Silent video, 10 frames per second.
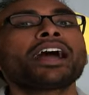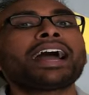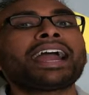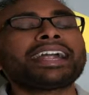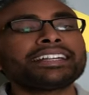
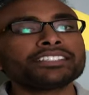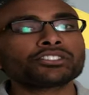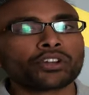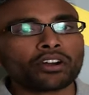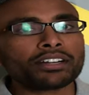it is
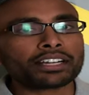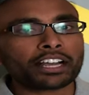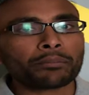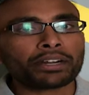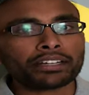not
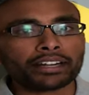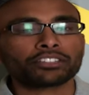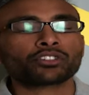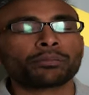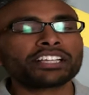recommended.
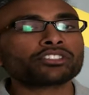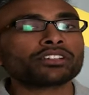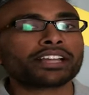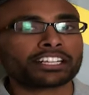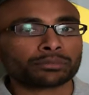So based
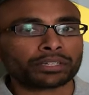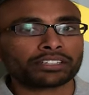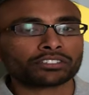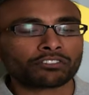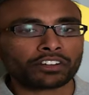on the
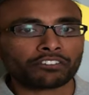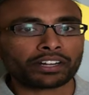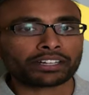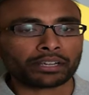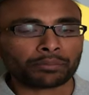experience of
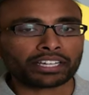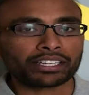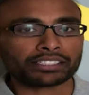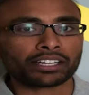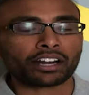different
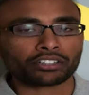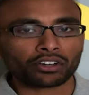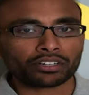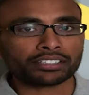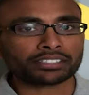immigration
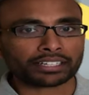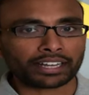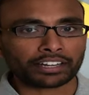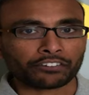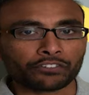attorneys that I
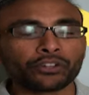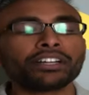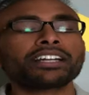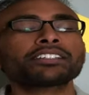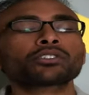reviewed,
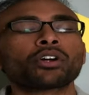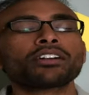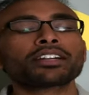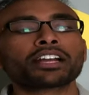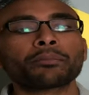it is
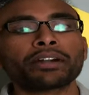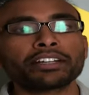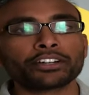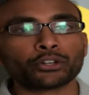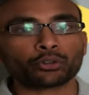not
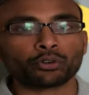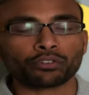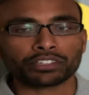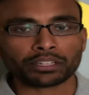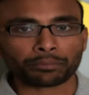recommended to go
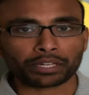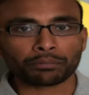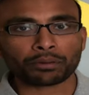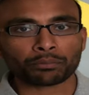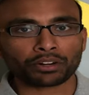with the
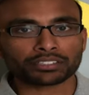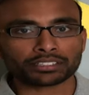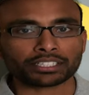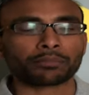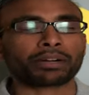premium
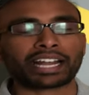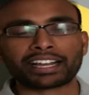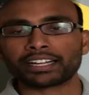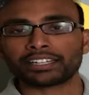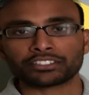processing. But
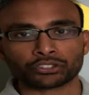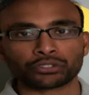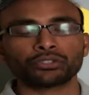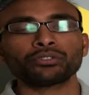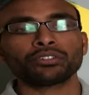again, it's
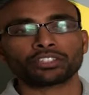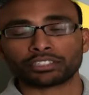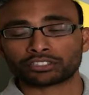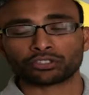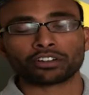you,
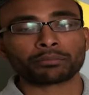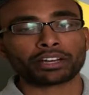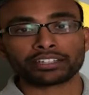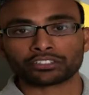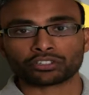it's your
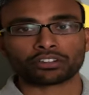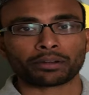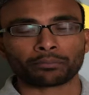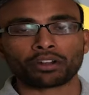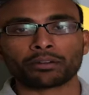money, it's your
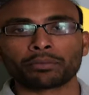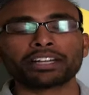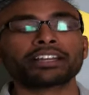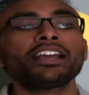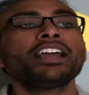employer
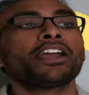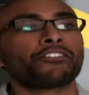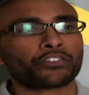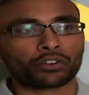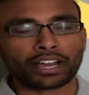money.
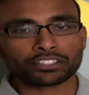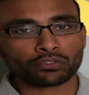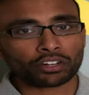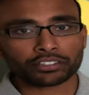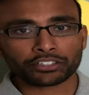If you guys
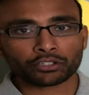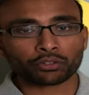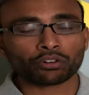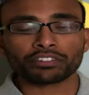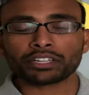wanted to
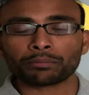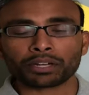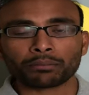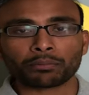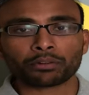go with the
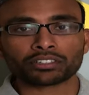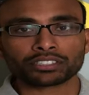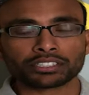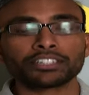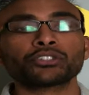premium
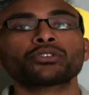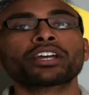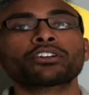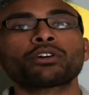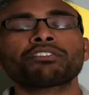processing, you
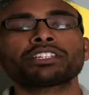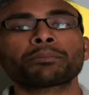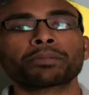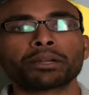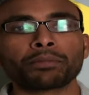can go with the
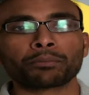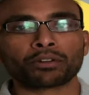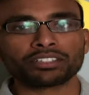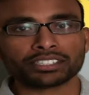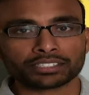premium
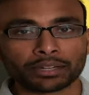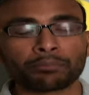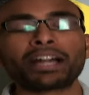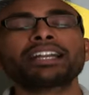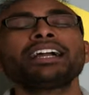processing.
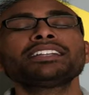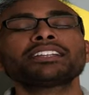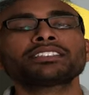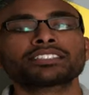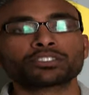But
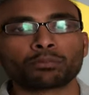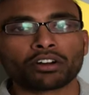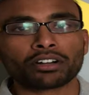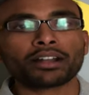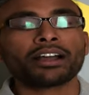there's a
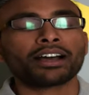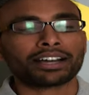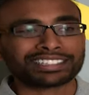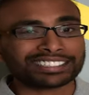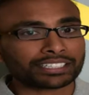small
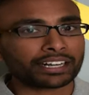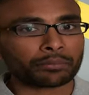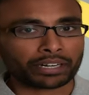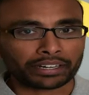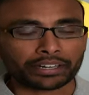
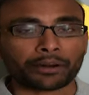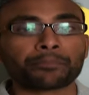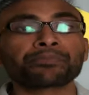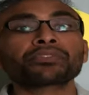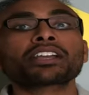disclaimer here.
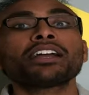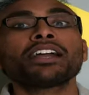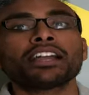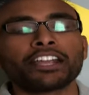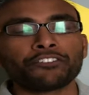
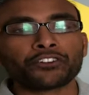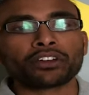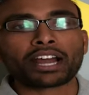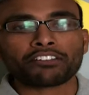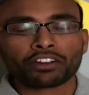If
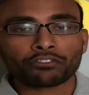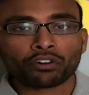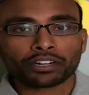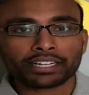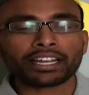your
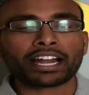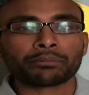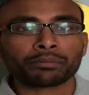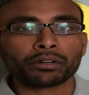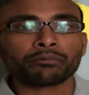I-140
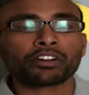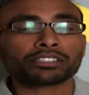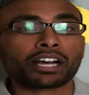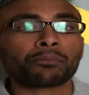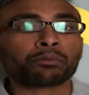and PERM was
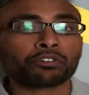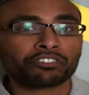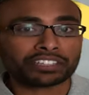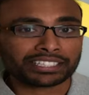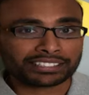approved
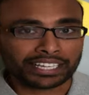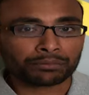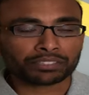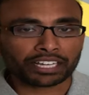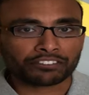with the same
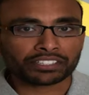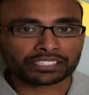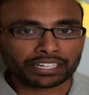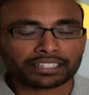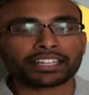service
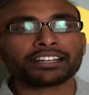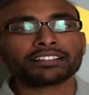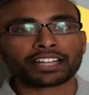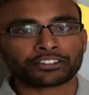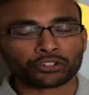center
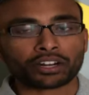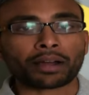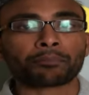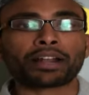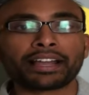that you are
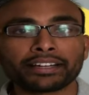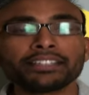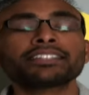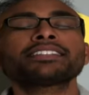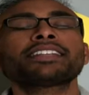applying,
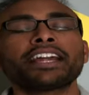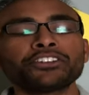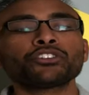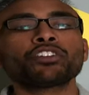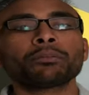
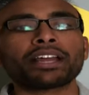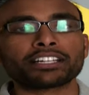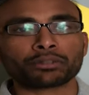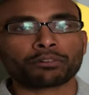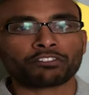then you will be
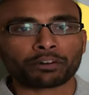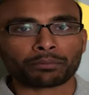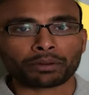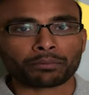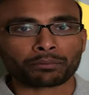eligible for
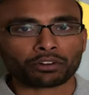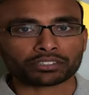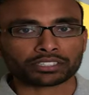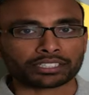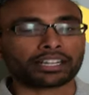premium
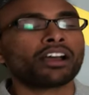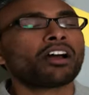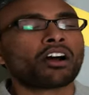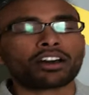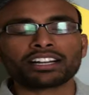processing.
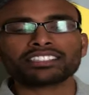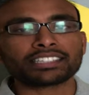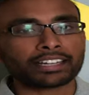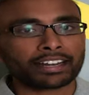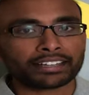Or else
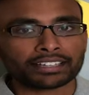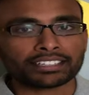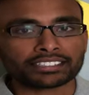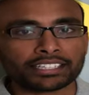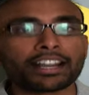in any other
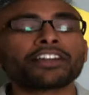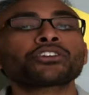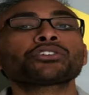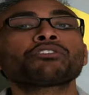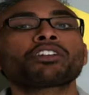scenario,
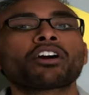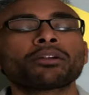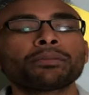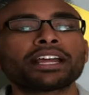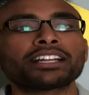you will
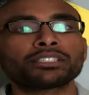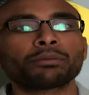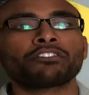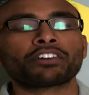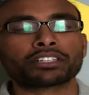not be
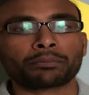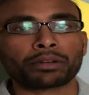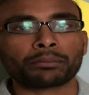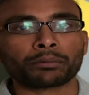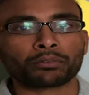eligible for the
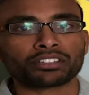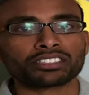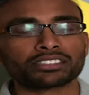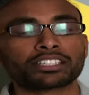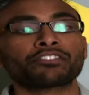premium
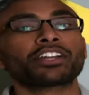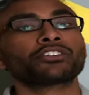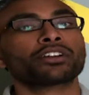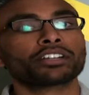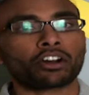processing when
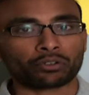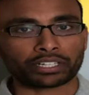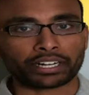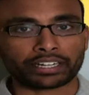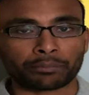you are
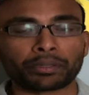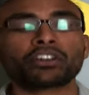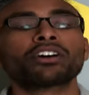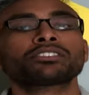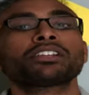downgrading,
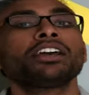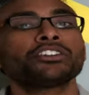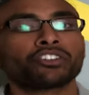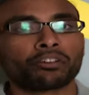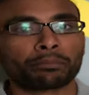because
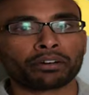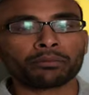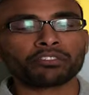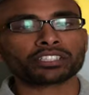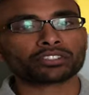your
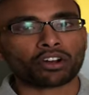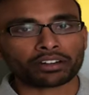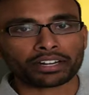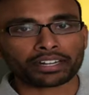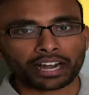PERM was
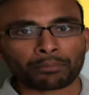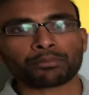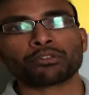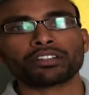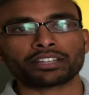already
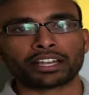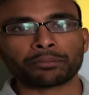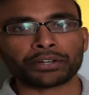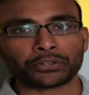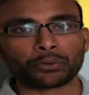approved in the
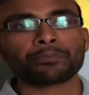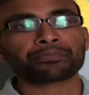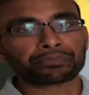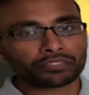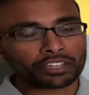EB2.
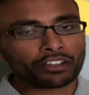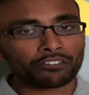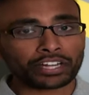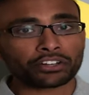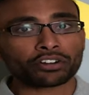
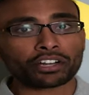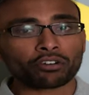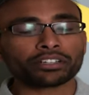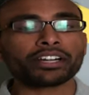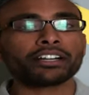When you are
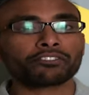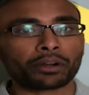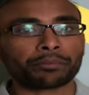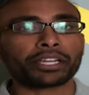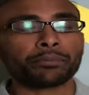downgrading
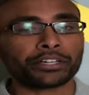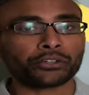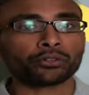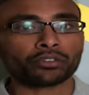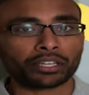from EB2
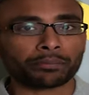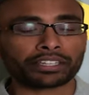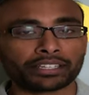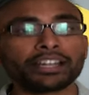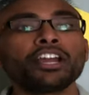to
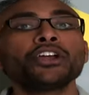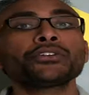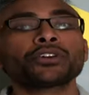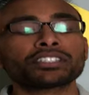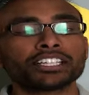EB3,
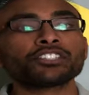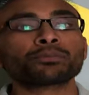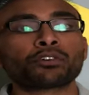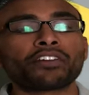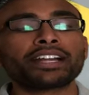you are just
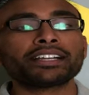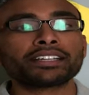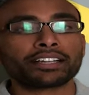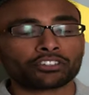downgrading